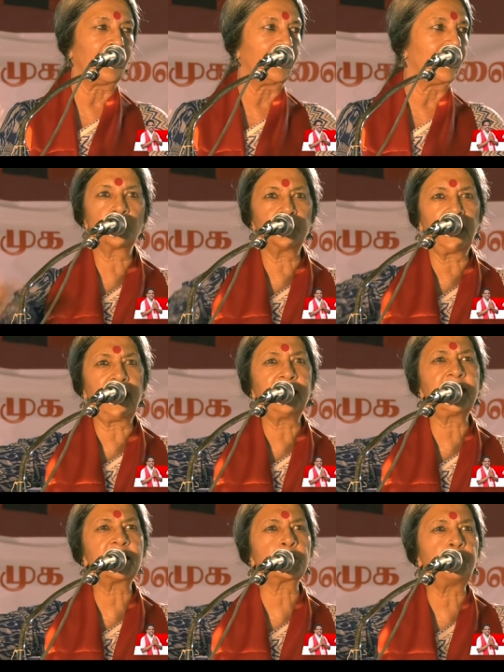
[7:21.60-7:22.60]
Oh. Today
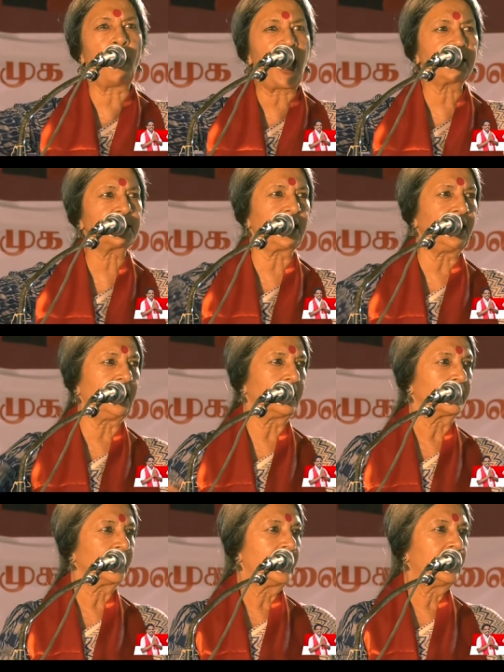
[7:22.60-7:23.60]
this party
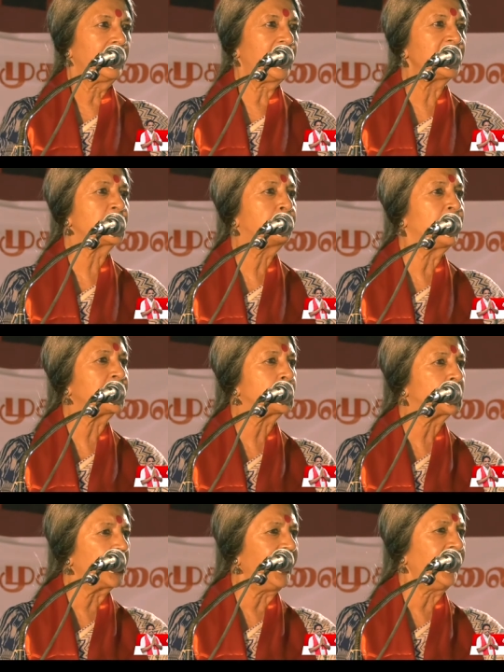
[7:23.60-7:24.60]
is
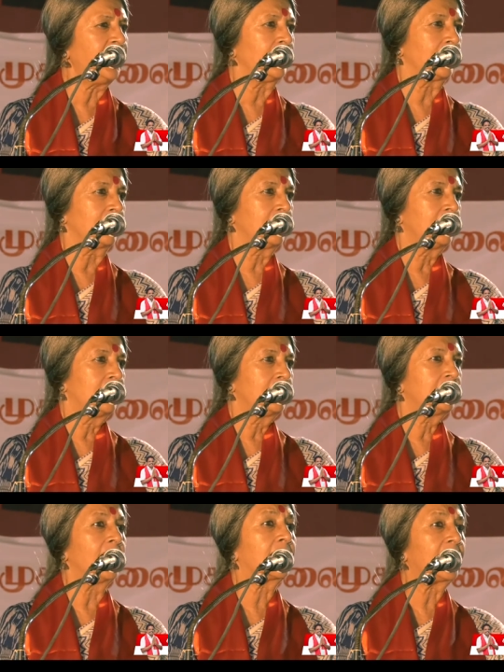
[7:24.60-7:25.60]
betraying
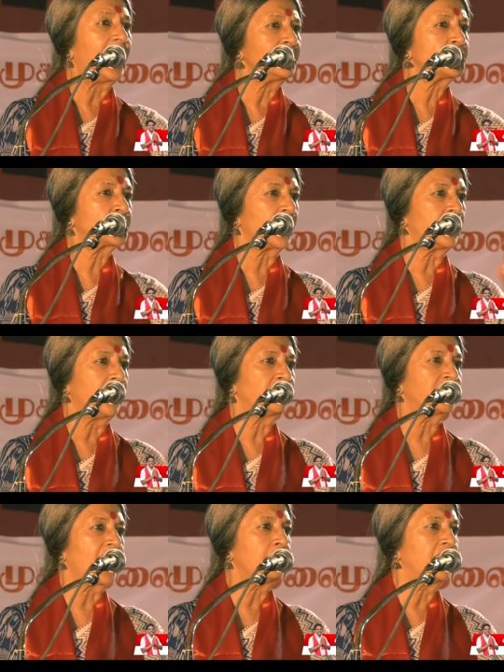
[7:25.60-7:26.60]
the culture
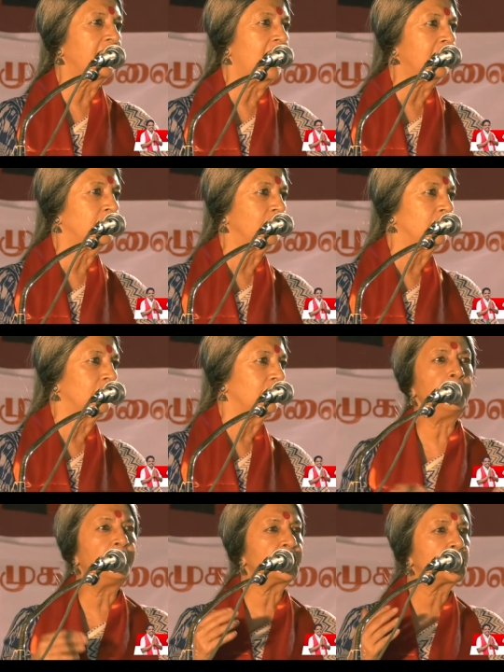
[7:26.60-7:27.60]
of Tamil Nadu,
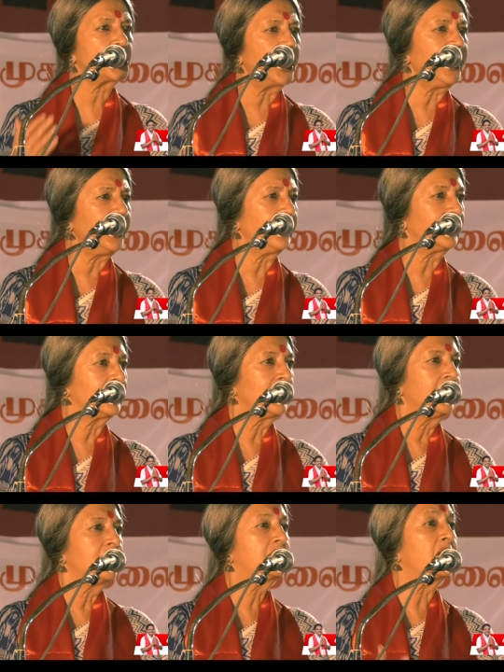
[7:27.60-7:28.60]
betraying
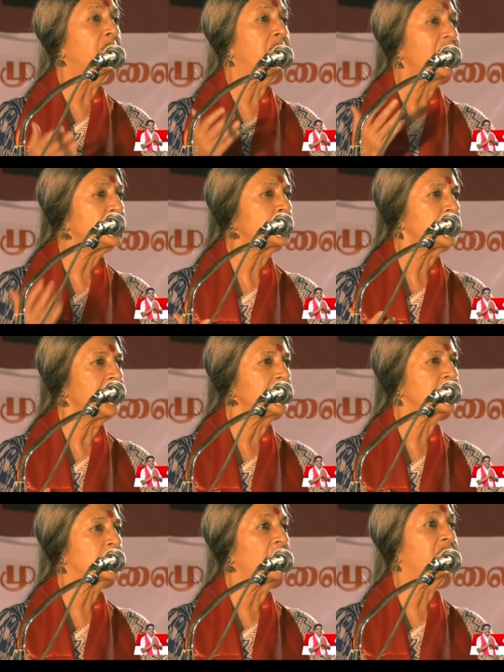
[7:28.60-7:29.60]
the
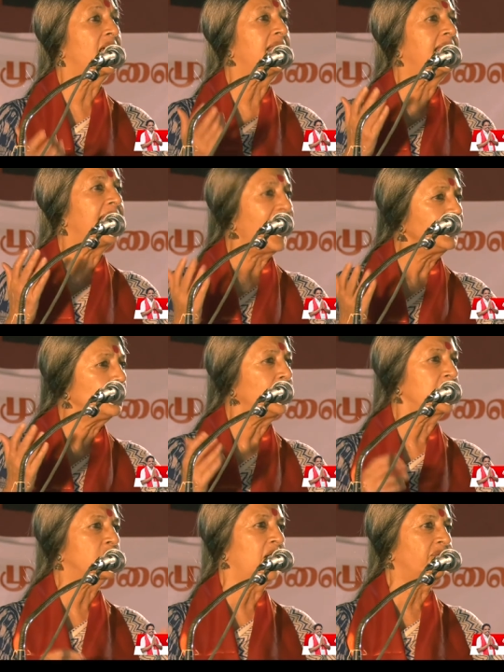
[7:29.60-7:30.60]
richness of the
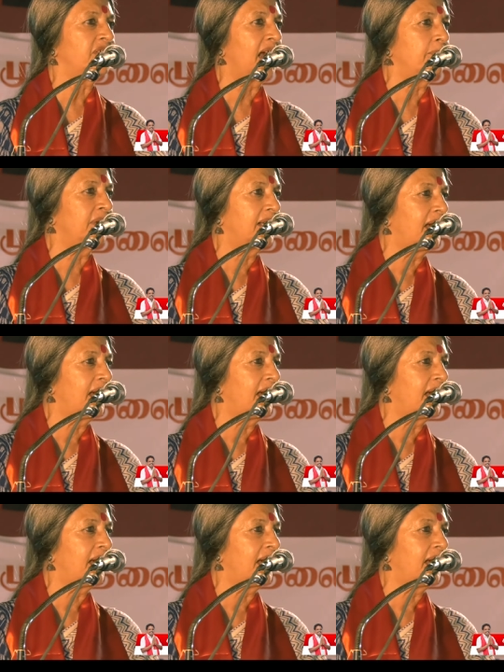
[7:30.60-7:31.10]
language of Tamil